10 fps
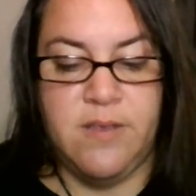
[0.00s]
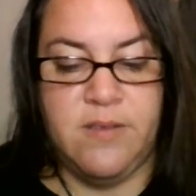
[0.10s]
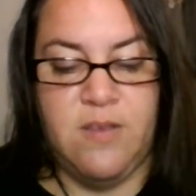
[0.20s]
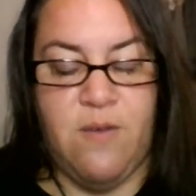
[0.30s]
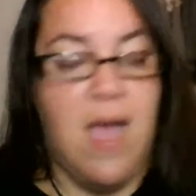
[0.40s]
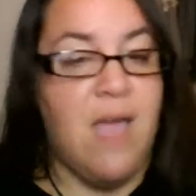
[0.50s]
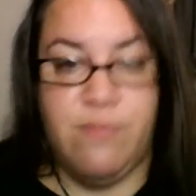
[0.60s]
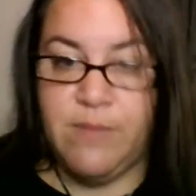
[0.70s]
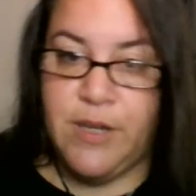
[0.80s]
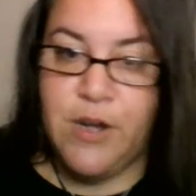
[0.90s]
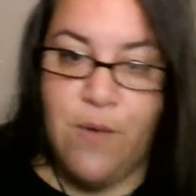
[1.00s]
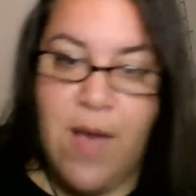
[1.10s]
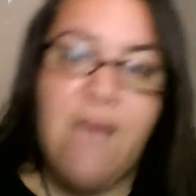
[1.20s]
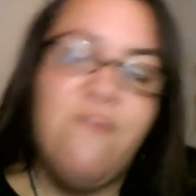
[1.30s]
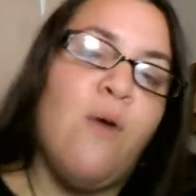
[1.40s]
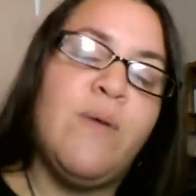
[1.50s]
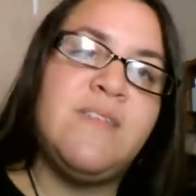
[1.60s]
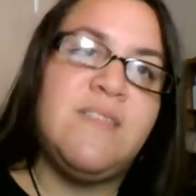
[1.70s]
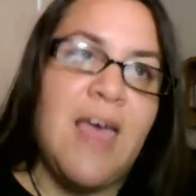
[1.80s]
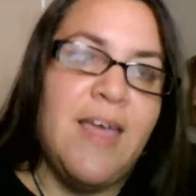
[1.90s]
So I've
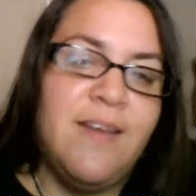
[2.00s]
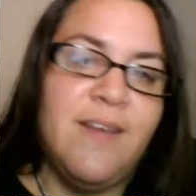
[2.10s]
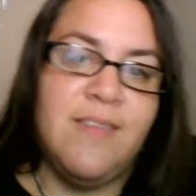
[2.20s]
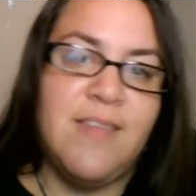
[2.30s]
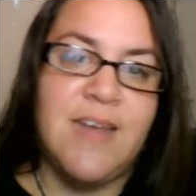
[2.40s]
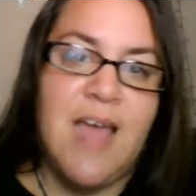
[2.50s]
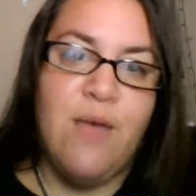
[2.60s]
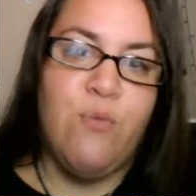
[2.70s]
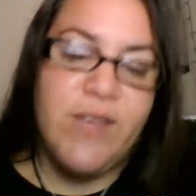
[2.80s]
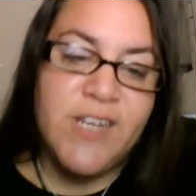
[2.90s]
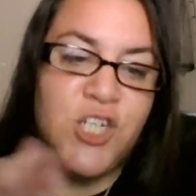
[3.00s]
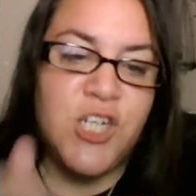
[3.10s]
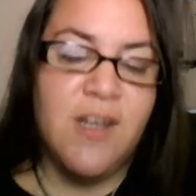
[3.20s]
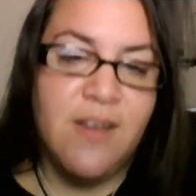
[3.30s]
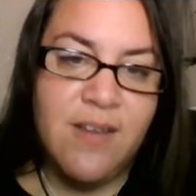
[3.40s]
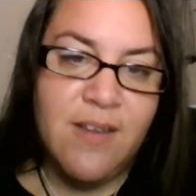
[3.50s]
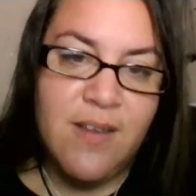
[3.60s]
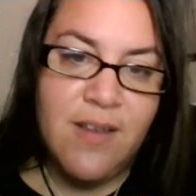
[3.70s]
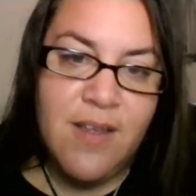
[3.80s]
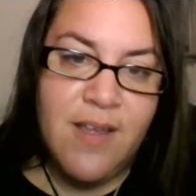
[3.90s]
always said that I wish
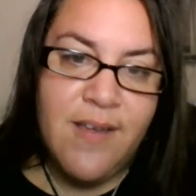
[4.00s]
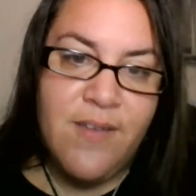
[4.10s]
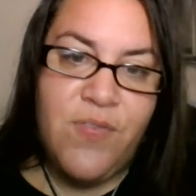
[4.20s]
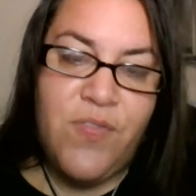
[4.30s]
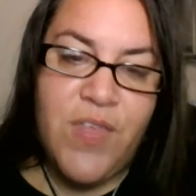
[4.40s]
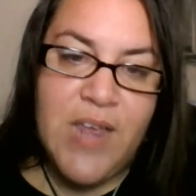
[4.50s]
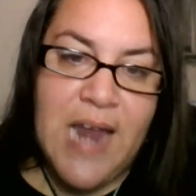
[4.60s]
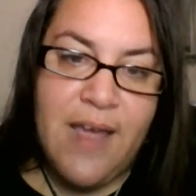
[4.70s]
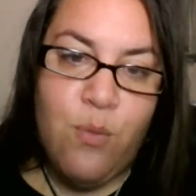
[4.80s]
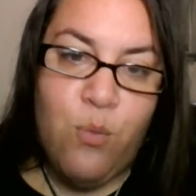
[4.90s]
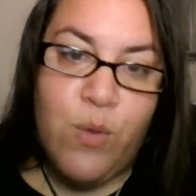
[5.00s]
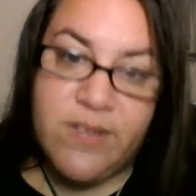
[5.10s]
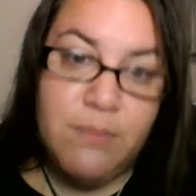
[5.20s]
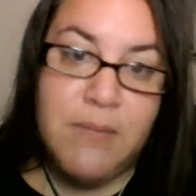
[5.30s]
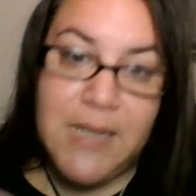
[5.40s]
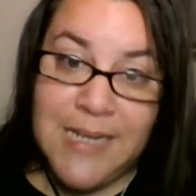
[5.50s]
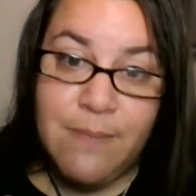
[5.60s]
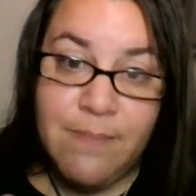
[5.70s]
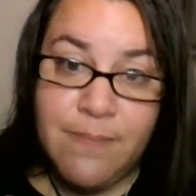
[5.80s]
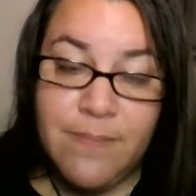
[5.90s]
that I was a medium.